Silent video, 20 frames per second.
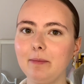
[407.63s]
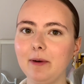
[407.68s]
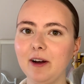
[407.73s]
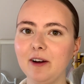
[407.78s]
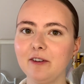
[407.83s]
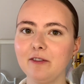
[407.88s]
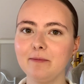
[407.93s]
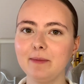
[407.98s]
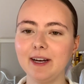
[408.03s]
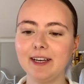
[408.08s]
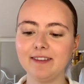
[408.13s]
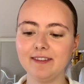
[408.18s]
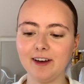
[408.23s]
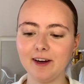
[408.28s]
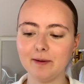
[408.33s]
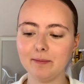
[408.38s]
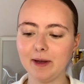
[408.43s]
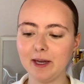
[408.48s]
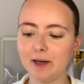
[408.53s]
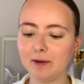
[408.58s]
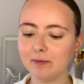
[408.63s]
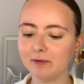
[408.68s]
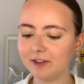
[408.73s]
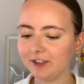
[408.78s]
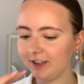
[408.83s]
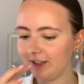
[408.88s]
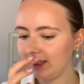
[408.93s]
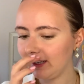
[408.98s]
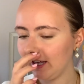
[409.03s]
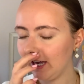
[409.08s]
out of my entire makeup
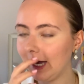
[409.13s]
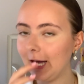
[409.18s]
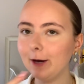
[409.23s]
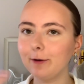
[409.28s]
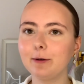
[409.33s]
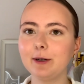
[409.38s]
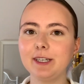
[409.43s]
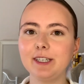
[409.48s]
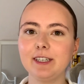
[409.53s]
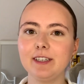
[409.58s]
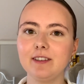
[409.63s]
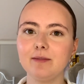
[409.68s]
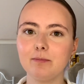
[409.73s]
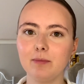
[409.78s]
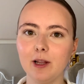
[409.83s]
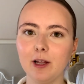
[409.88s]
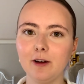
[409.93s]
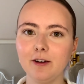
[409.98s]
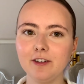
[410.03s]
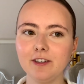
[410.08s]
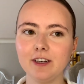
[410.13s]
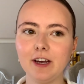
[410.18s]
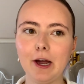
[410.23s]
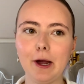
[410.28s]
routine, which is blush.